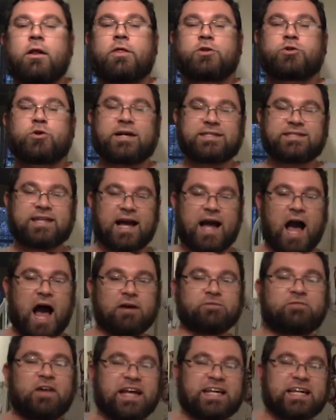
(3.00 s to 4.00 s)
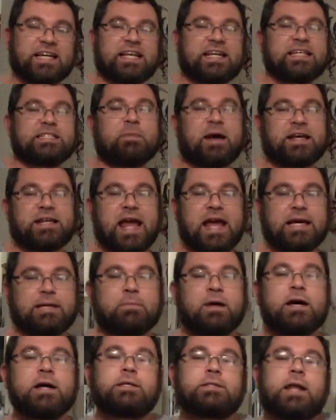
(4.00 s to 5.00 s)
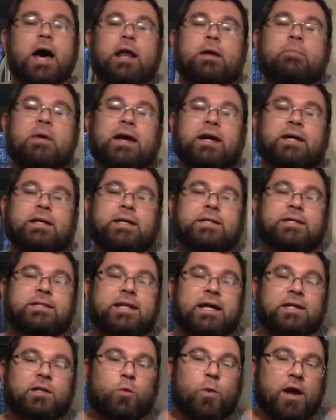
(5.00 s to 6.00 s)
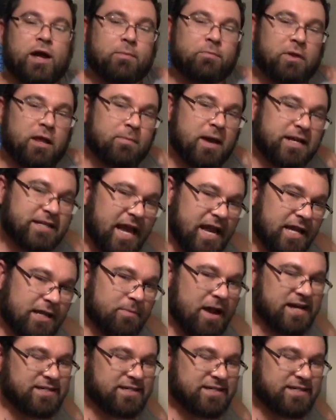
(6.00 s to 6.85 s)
The drug attacker, Flecula is my name. Not a man can understand the way I play my game.